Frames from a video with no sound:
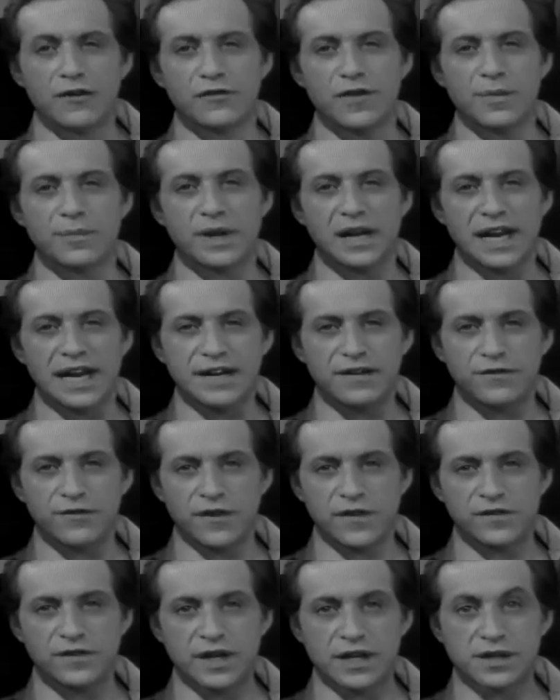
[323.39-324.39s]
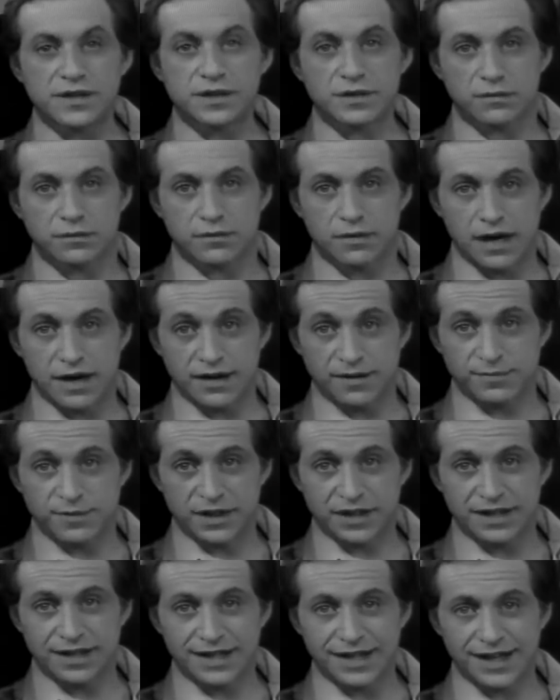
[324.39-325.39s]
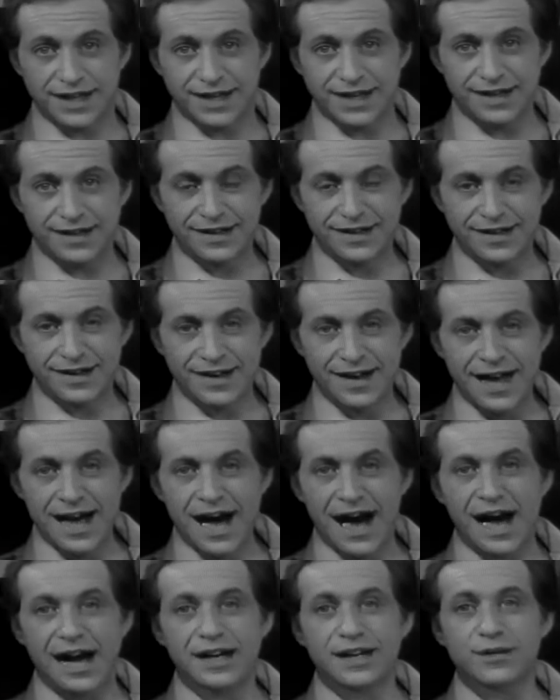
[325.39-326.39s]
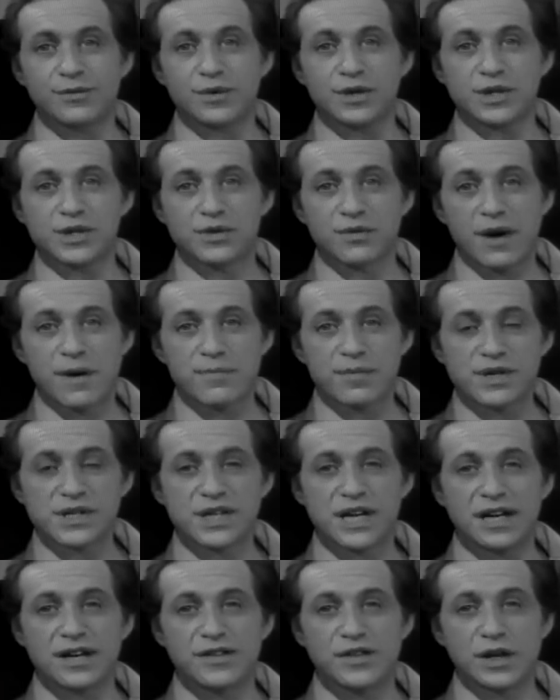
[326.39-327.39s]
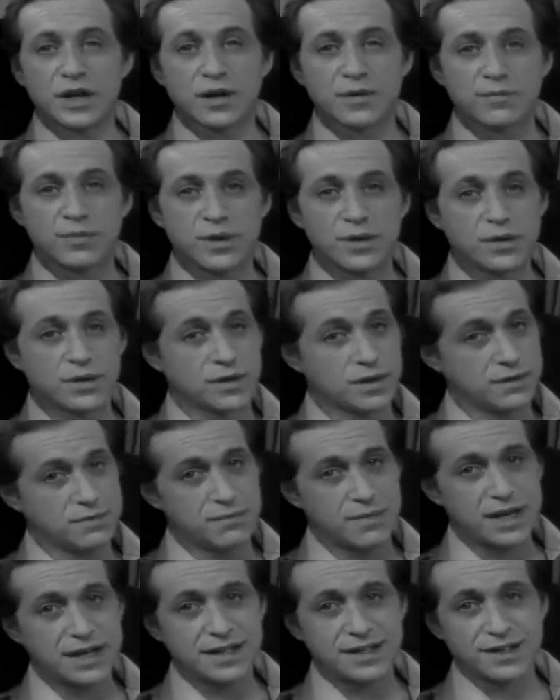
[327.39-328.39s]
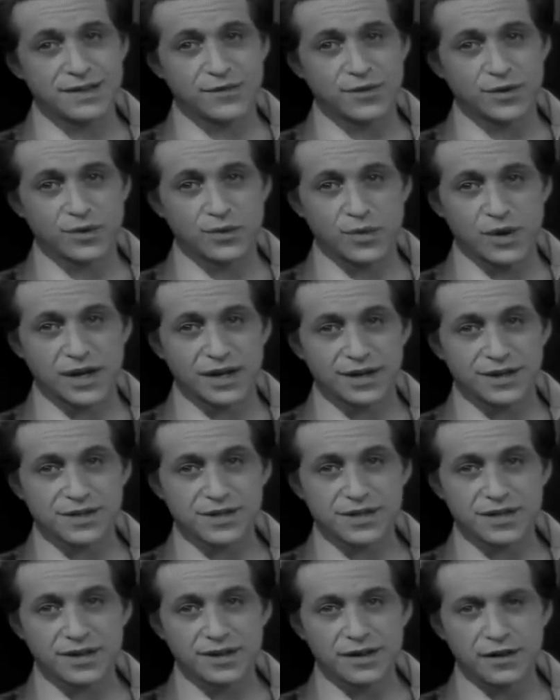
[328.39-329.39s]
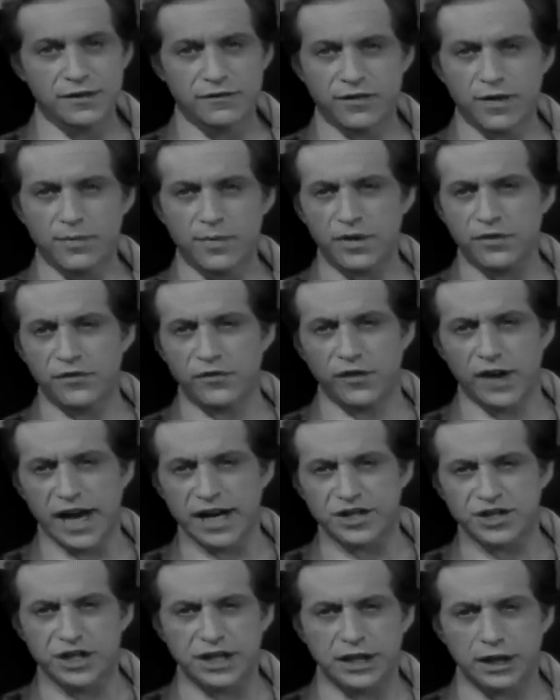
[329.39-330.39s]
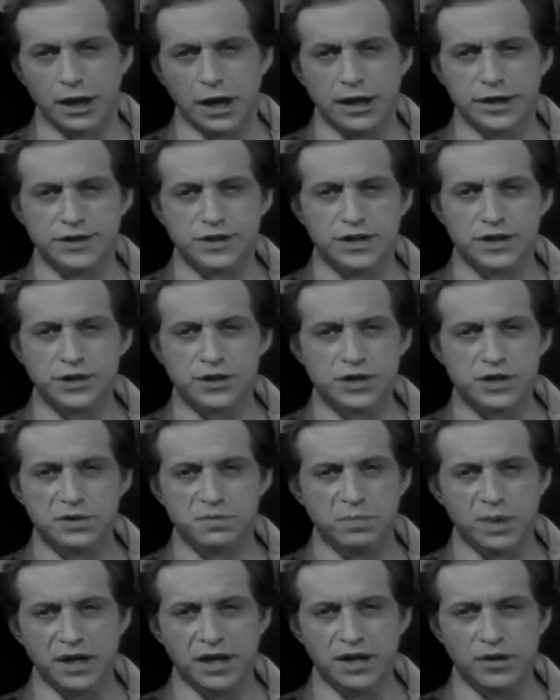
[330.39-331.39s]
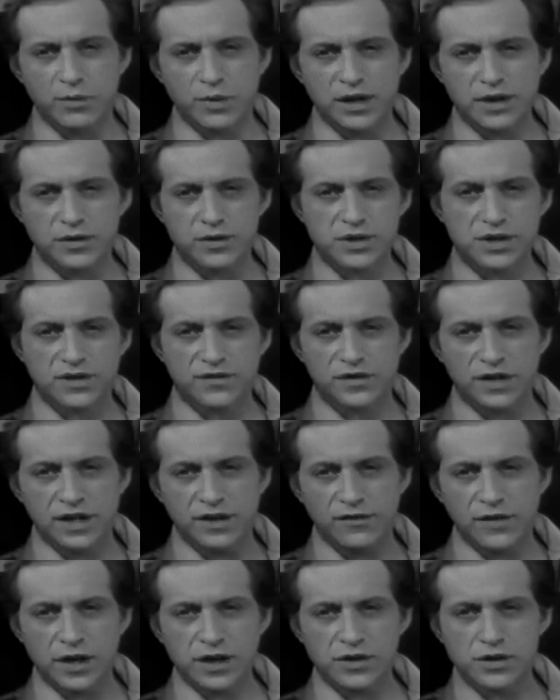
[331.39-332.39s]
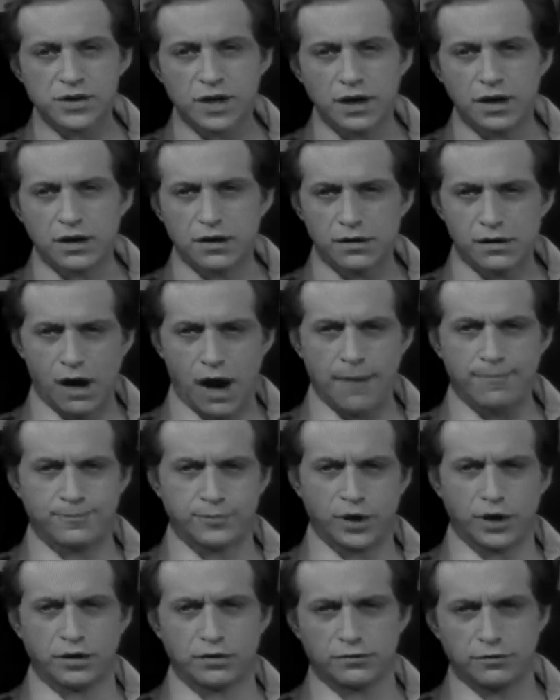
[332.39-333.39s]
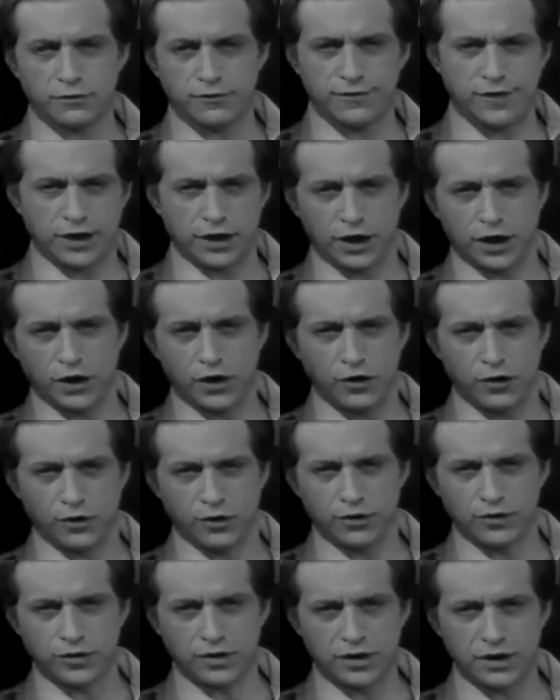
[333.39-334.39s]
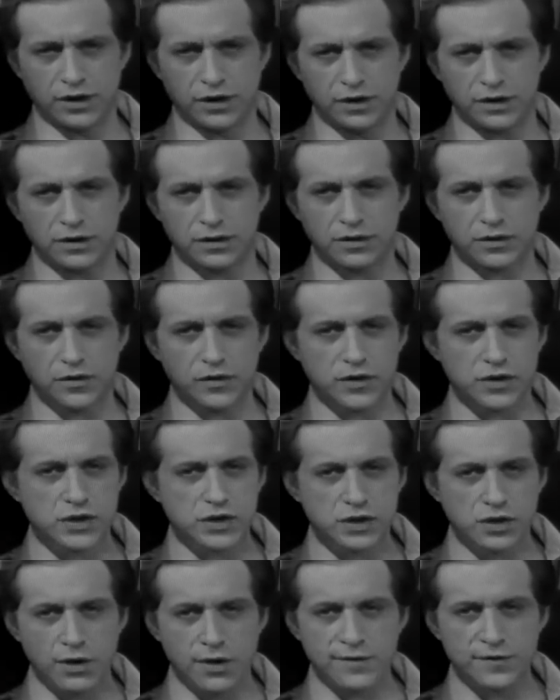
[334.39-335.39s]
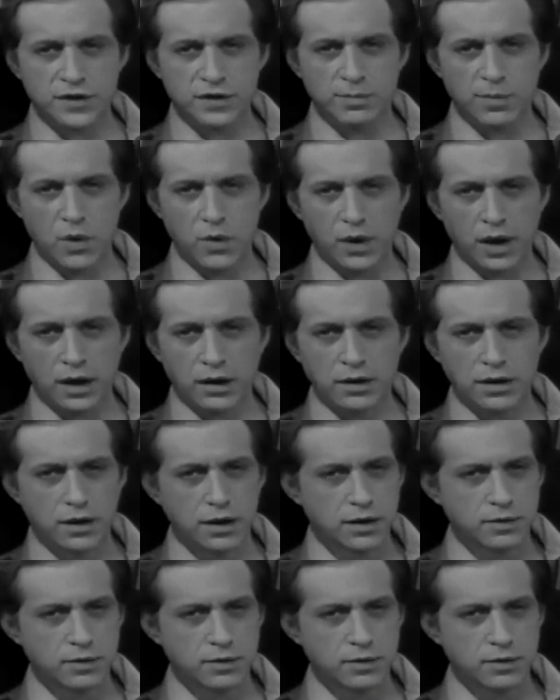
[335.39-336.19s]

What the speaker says: From the late 50s right up to today, Hollywood has represented the computer in many different ways. From the flashing lights and spinning wheels of TV's Captain Video to the soft-spoken